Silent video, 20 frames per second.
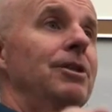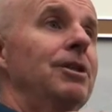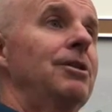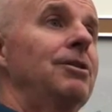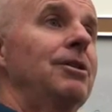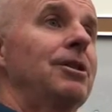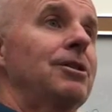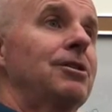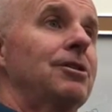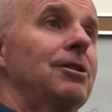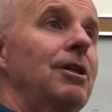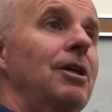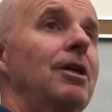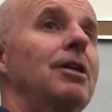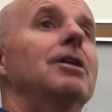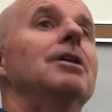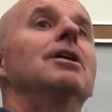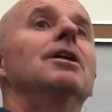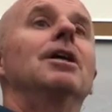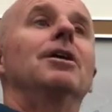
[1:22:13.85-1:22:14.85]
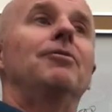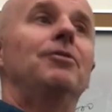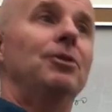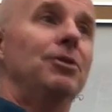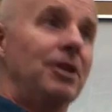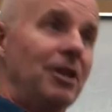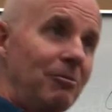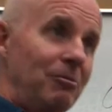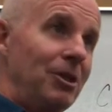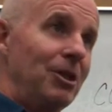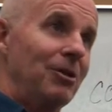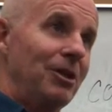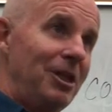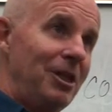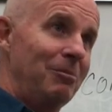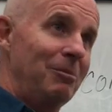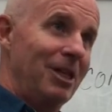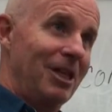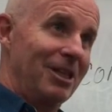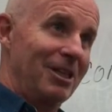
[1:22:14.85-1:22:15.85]
literature if you give me your
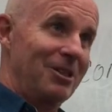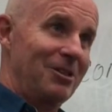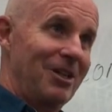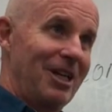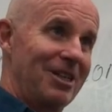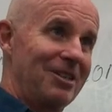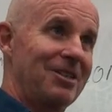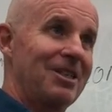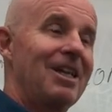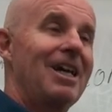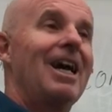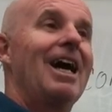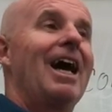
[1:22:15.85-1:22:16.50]
email address.